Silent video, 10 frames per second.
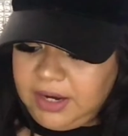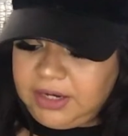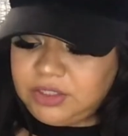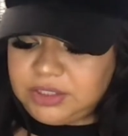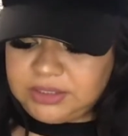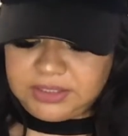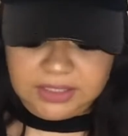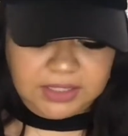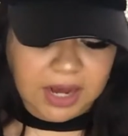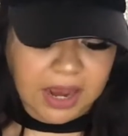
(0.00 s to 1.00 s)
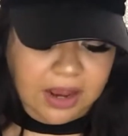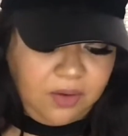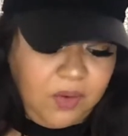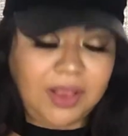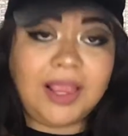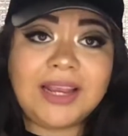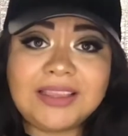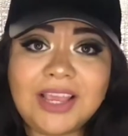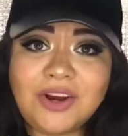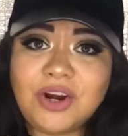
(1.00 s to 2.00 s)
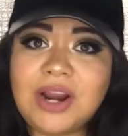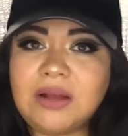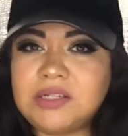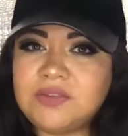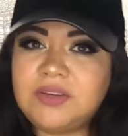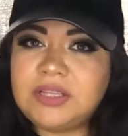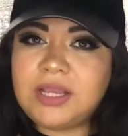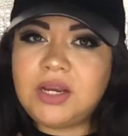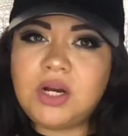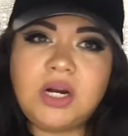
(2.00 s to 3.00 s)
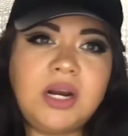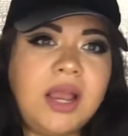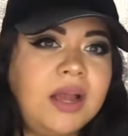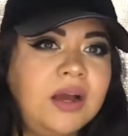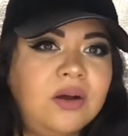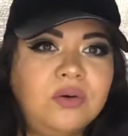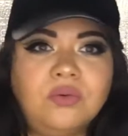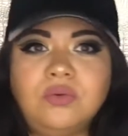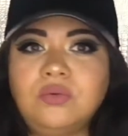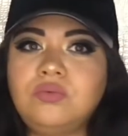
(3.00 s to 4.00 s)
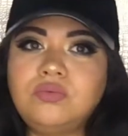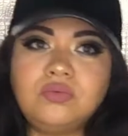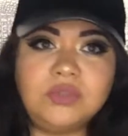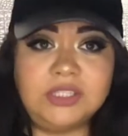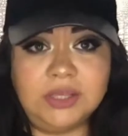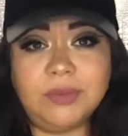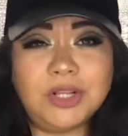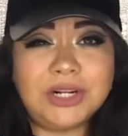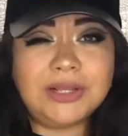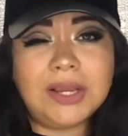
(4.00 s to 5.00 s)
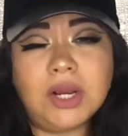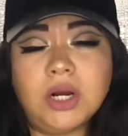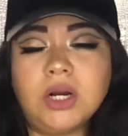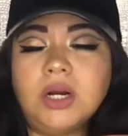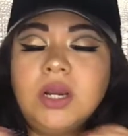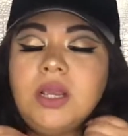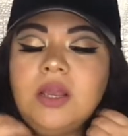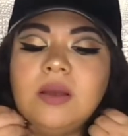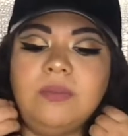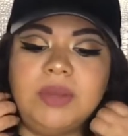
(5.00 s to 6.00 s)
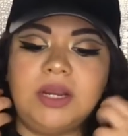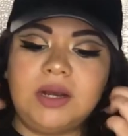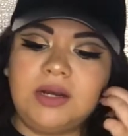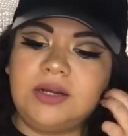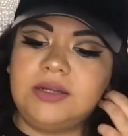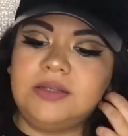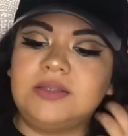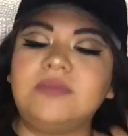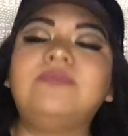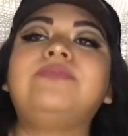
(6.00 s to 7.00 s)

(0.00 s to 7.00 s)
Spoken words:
and just see how alike they are, how different they are, how similar they are, because